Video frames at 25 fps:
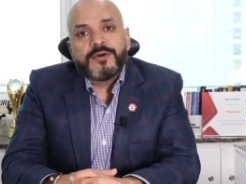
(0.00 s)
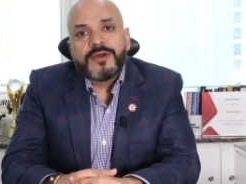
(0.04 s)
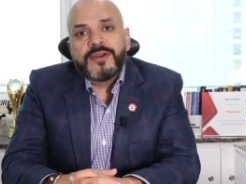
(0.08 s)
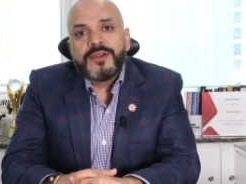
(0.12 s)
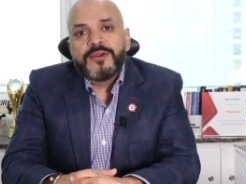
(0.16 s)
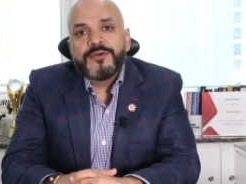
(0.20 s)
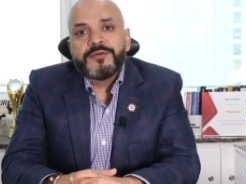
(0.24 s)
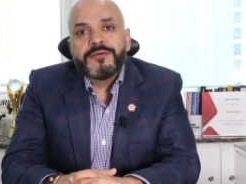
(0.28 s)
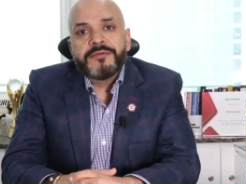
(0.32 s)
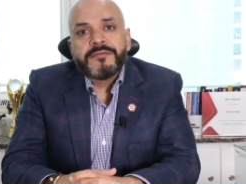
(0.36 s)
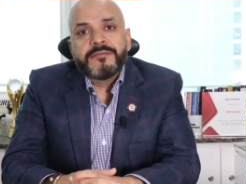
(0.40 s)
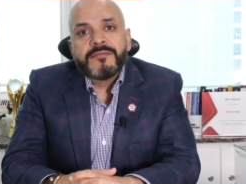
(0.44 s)
are
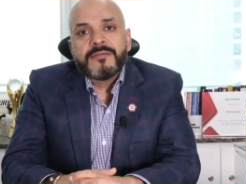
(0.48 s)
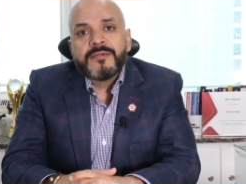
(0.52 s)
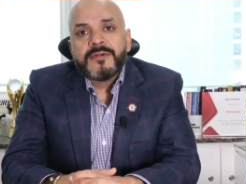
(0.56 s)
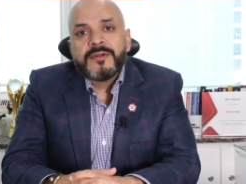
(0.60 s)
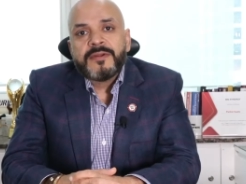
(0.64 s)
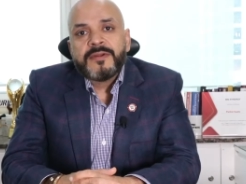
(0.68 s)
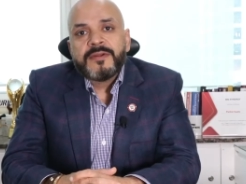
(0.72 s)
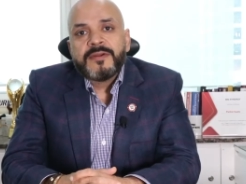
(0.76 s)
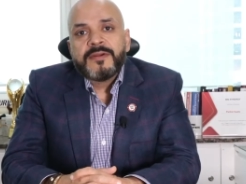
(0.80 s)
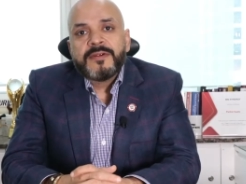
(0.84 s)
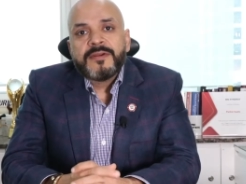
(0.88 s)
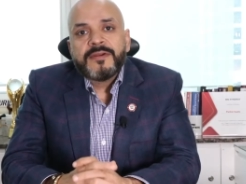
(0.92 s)
you?
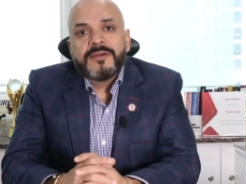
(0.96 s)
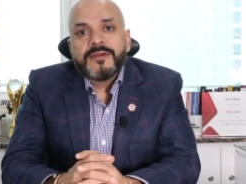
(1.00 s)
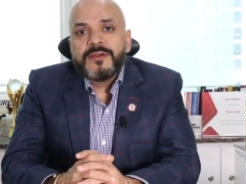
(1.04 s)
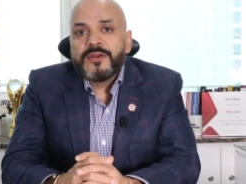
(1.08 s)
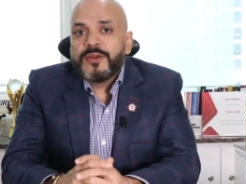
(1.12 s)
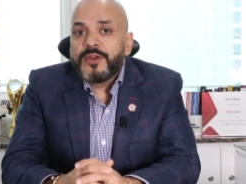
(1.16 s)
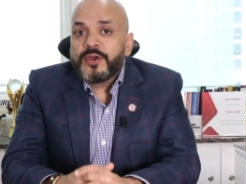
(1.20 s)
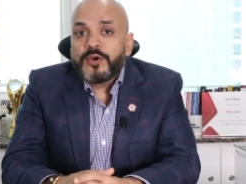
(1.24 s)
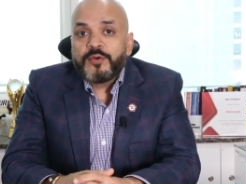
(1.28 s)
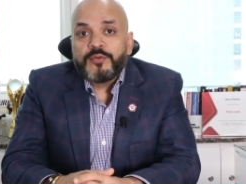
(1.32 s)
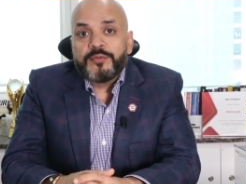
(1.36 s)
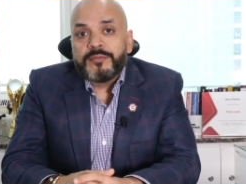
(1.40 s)

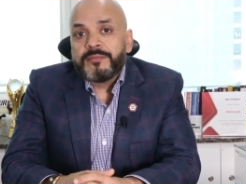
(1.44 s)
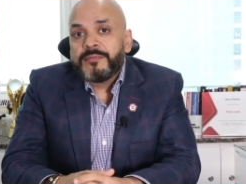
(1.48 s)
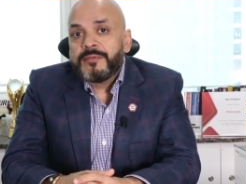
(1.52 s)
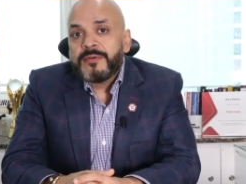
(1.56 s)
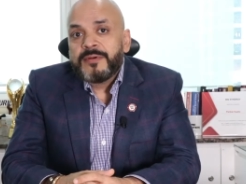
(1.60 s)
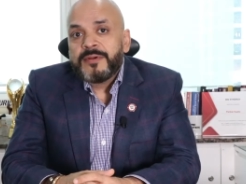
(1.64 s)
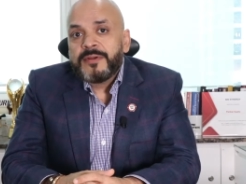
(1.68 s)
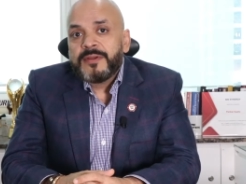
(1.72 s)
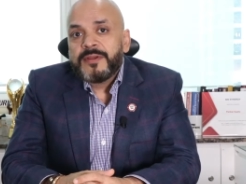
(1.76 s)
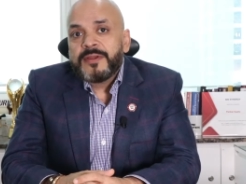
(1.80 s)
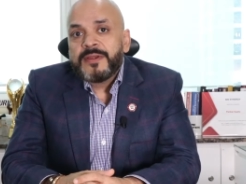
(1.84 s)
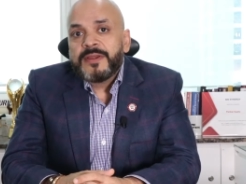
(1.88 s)
No.
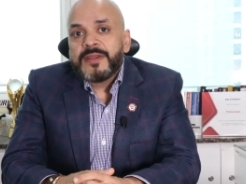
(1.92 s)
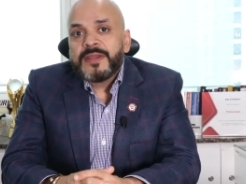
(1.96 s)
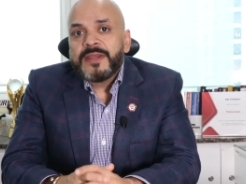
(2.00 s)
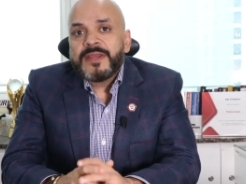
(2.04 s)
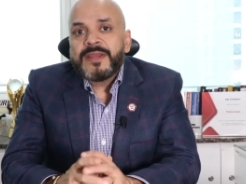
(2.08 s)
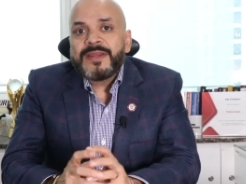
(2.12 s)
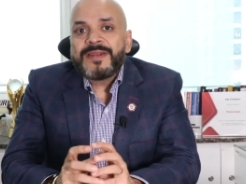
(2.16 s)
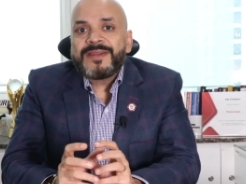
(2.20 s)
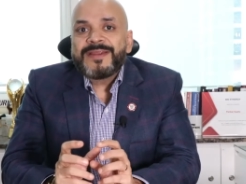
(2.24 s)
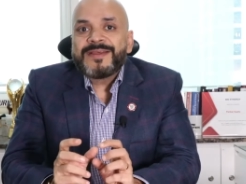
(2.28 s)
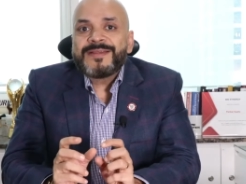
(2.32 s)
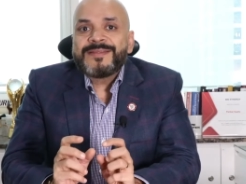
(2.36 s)

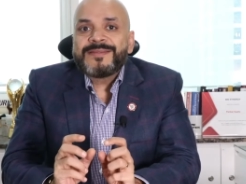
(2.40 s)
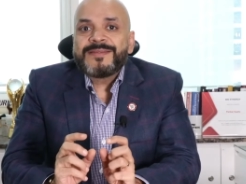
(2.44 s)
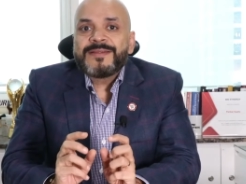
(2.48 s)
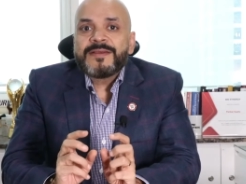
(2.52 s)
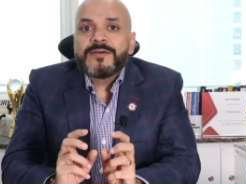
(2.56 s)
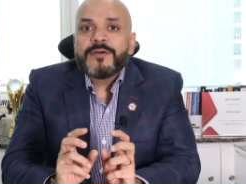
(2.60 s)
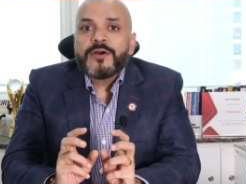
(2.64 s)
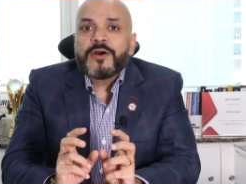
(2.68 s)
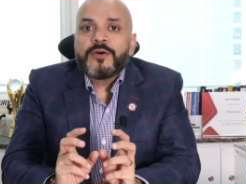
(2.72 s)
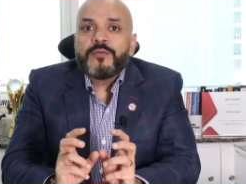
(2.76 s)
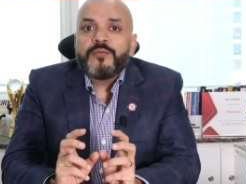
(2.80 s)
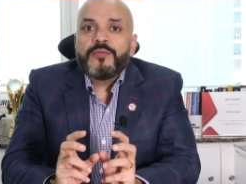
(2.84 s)
It is
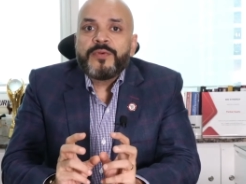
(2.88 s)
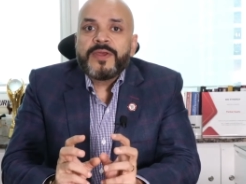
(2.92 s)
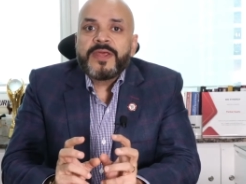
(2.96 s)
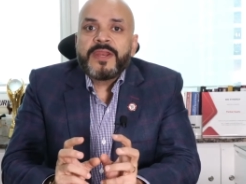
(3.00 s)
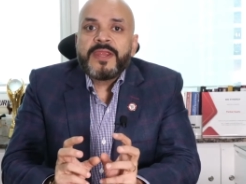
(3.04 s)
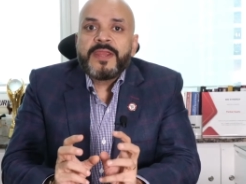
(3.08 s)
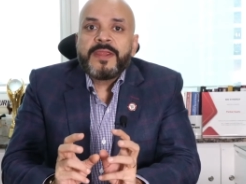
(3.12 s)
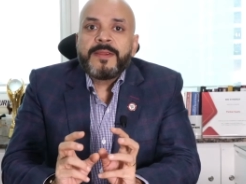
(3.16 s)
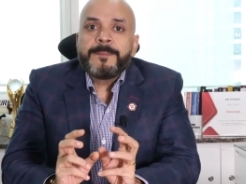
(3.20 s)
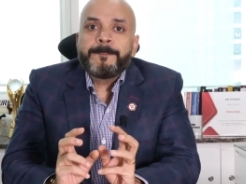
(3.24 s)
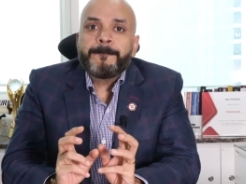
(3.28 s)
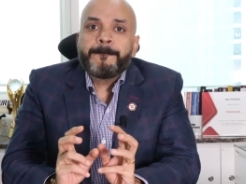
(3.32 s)
a
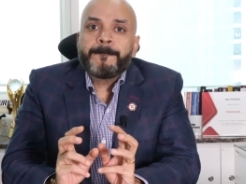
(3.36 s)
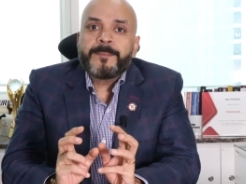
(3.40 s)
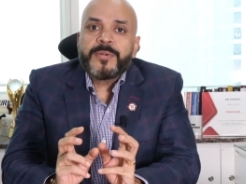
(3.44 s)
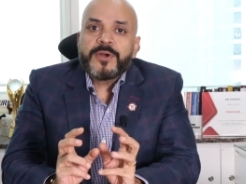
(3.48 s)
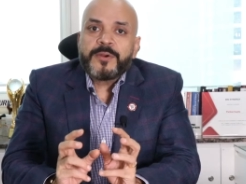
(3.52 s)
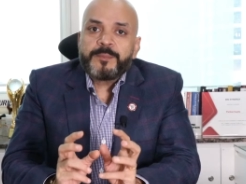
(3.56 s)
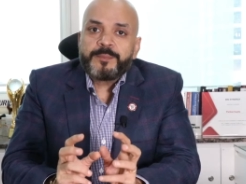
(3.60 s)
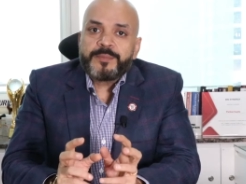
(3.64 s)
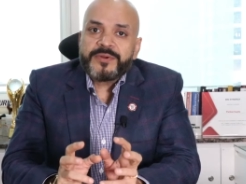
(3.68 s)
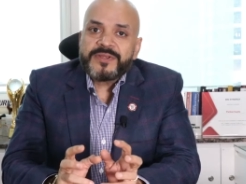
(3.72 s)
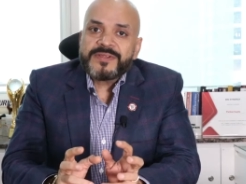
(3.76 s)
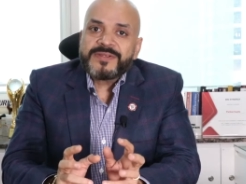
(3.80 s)
very
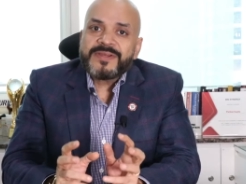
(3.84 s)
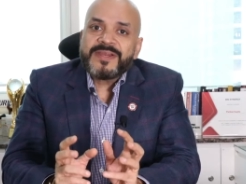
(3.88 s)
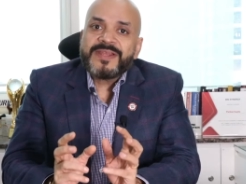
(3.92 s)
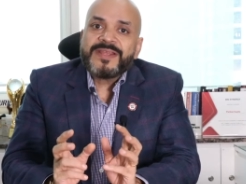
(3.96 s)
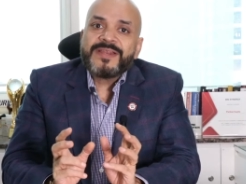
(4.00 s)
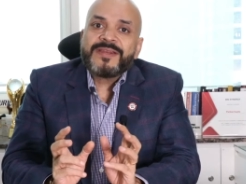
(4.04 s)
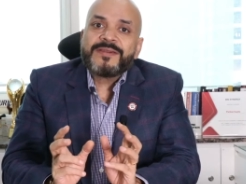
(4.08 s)
purposely,